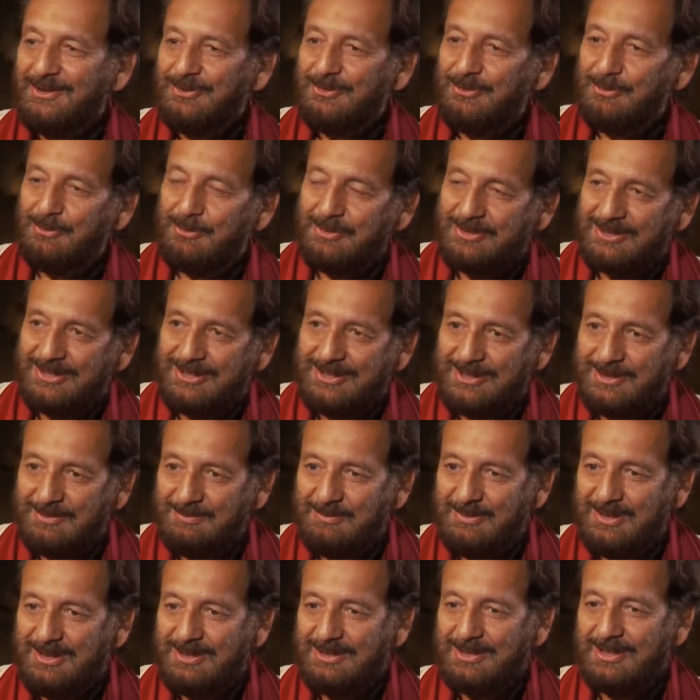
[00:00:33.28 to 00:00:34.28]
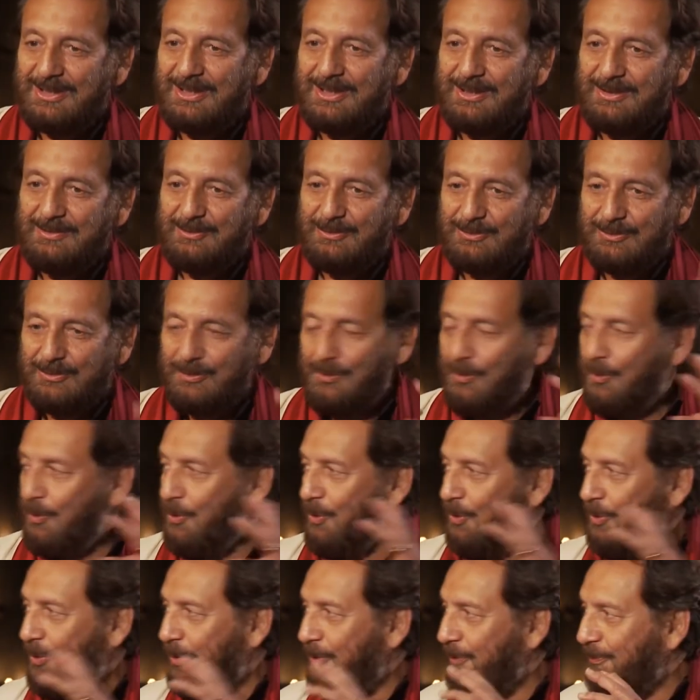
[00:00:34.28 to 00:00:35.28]
you are telling me that
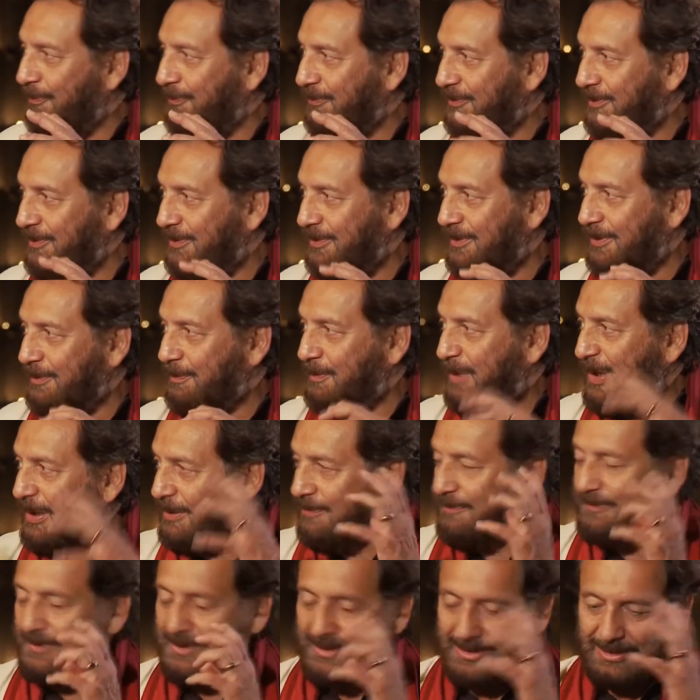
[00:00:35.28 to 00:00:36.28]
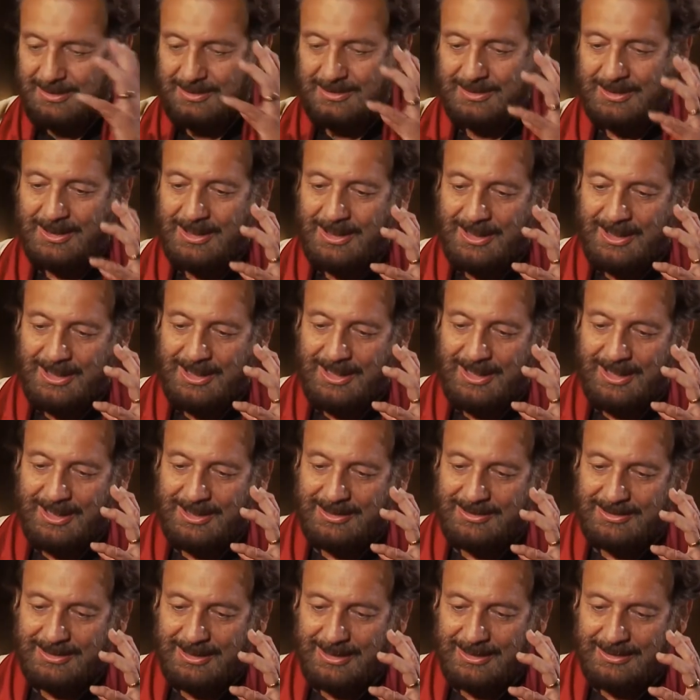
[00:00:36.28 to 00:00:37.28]
all of Bhairavi and,
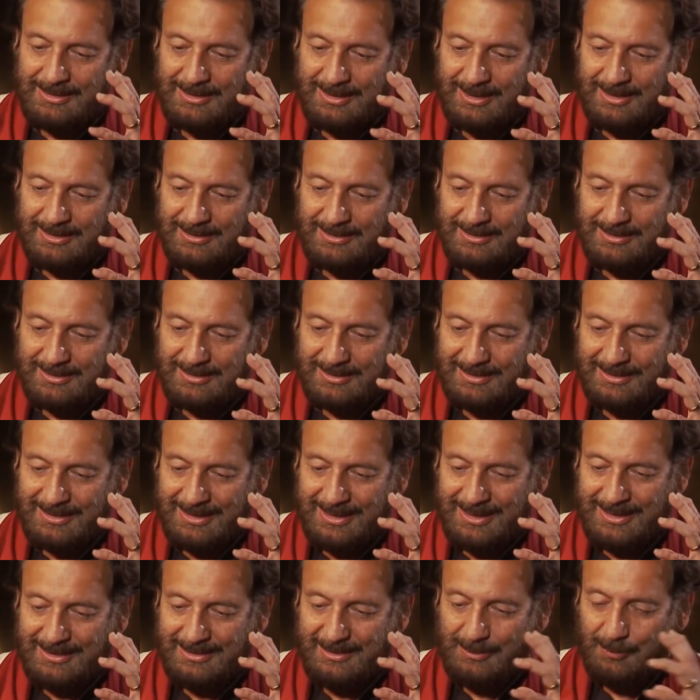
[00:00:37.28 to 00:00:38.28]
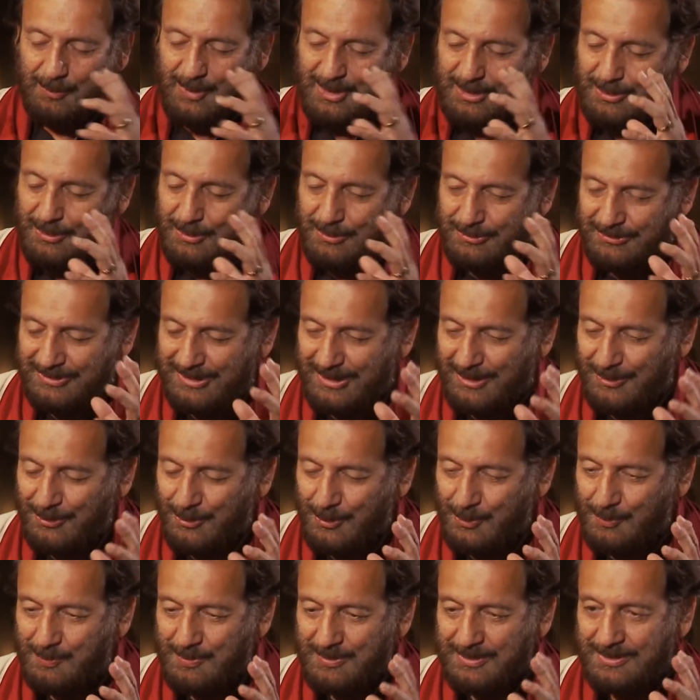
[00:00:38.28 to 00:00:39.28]
and, and, and, and the windows that are
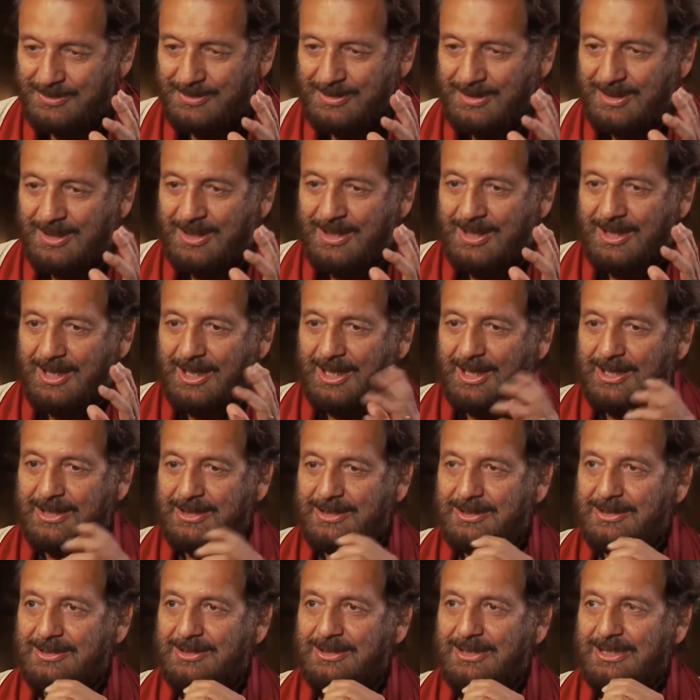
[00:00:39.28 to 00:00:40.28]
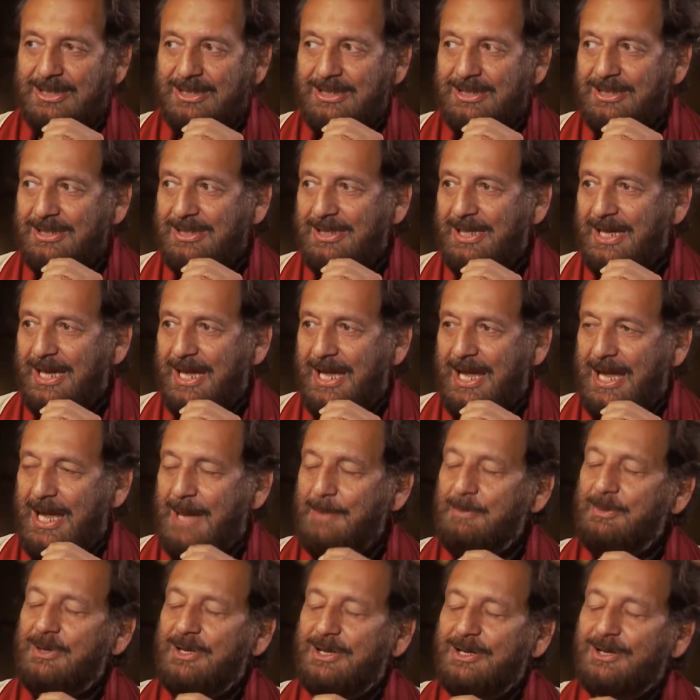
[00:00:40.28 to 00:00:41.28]
opened, I
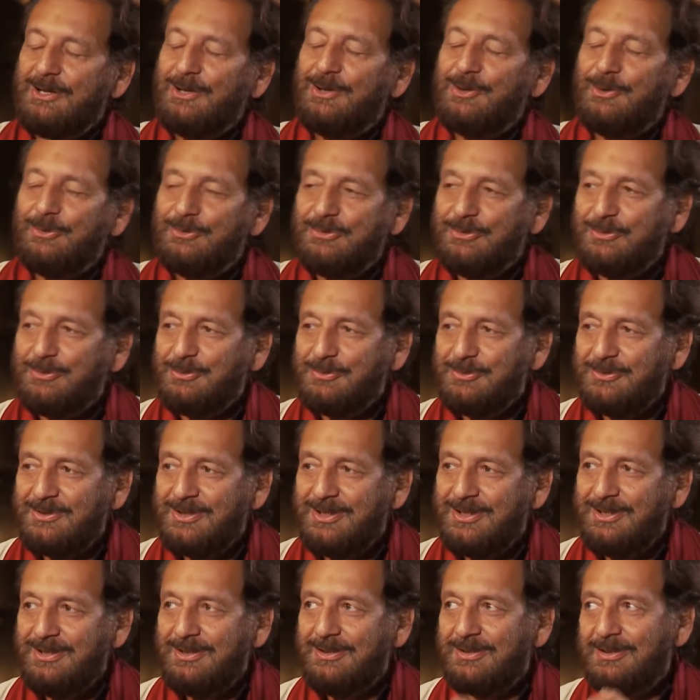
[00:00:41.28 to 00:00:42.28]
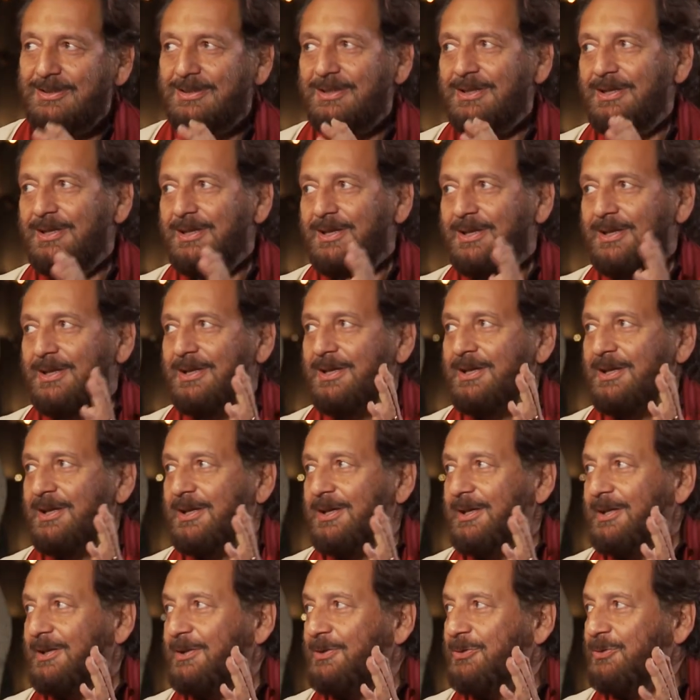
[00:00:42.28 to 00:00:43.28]
am getting closer to the,
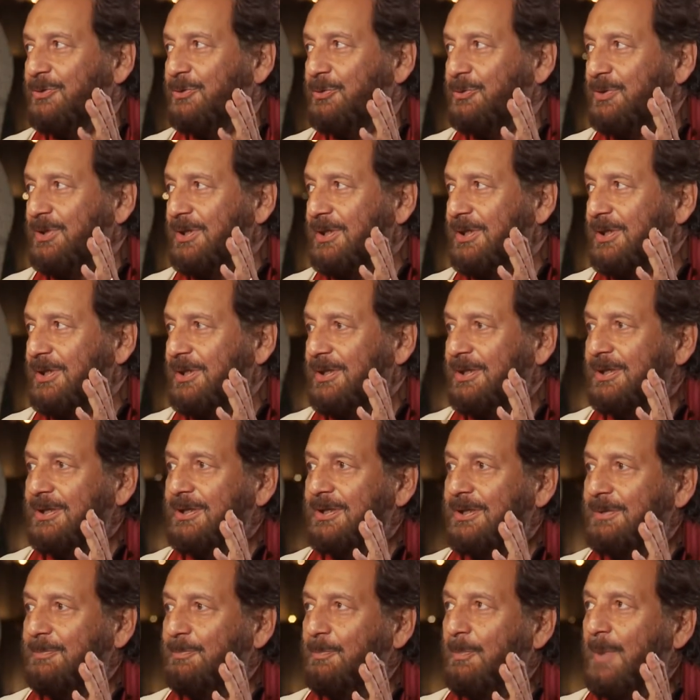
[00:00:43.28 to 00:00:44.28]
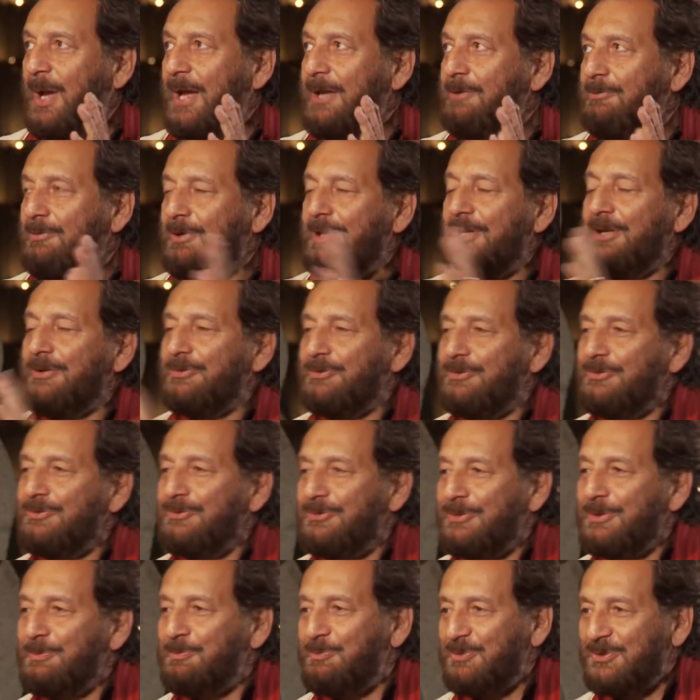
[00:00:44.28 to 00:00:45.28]
to the, my
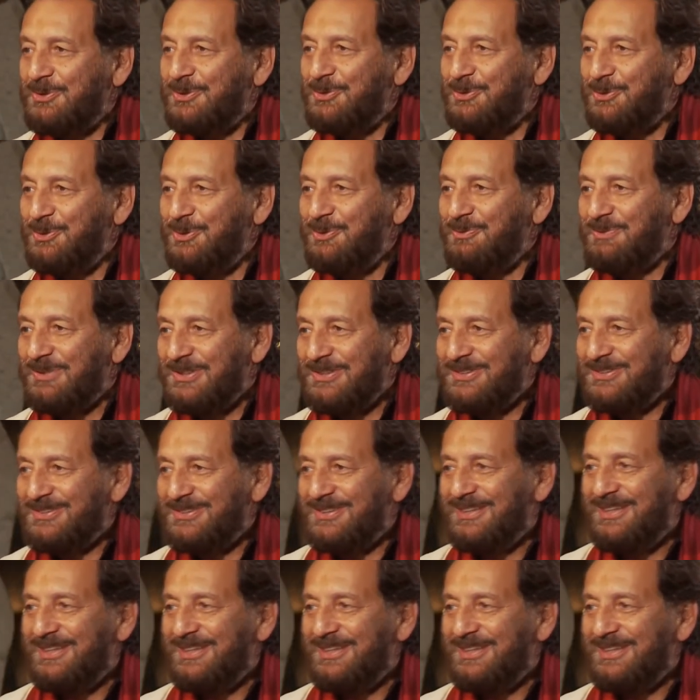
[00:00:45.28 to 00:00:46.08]
relationship with the universe.